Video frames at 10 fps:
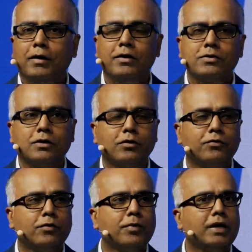So
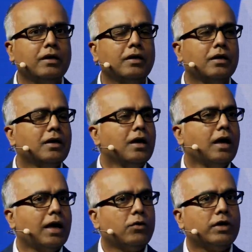for me,
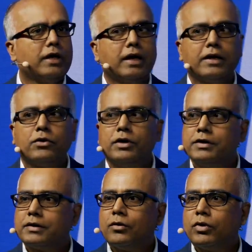how did I get into
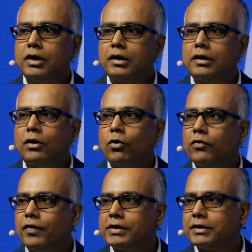digital world? The
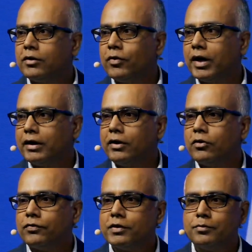old-fashioned way,
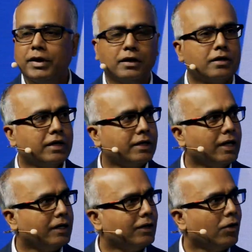first being a
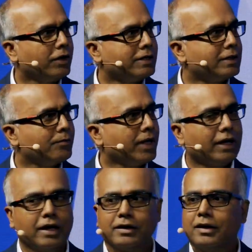critic, not accepting
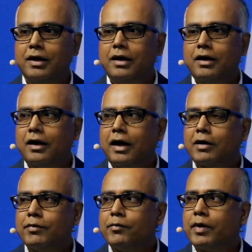it. I
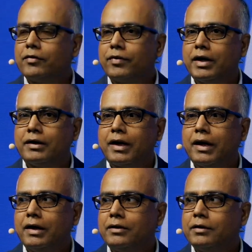remember my friend
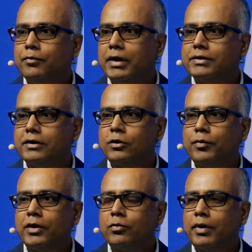Kelly, she mentioned to
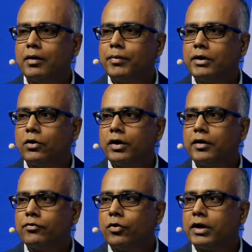me to buy Bitcoin at
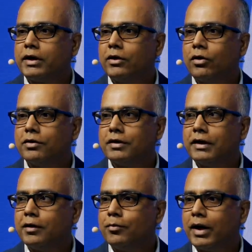$400. I
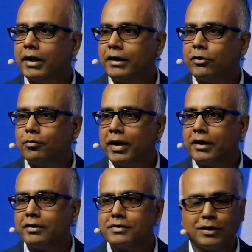didn't buy it. That was many
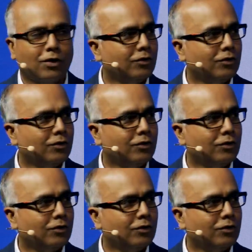years ago.